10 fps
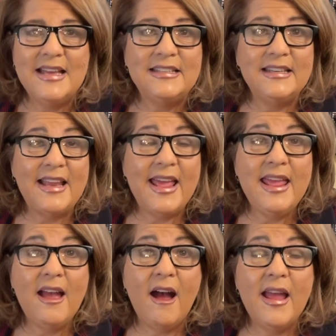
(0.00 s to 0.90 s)

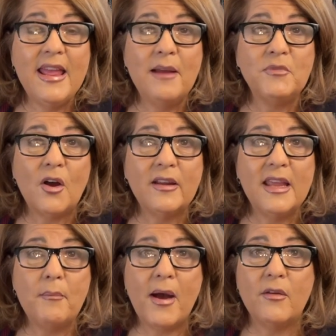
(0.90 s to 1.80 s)
Today, I am
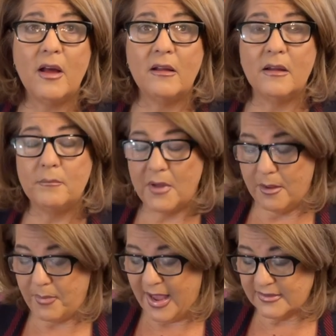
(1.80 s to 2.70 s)
talking about um, a
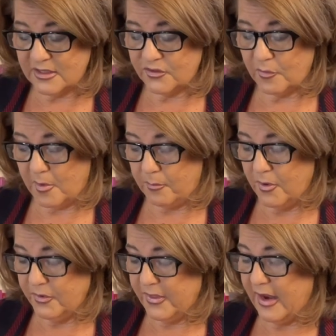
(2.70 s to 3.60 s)
passage from a
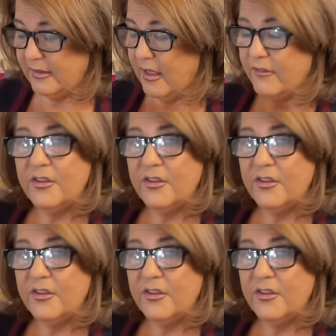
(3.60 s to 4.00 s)
book that I love.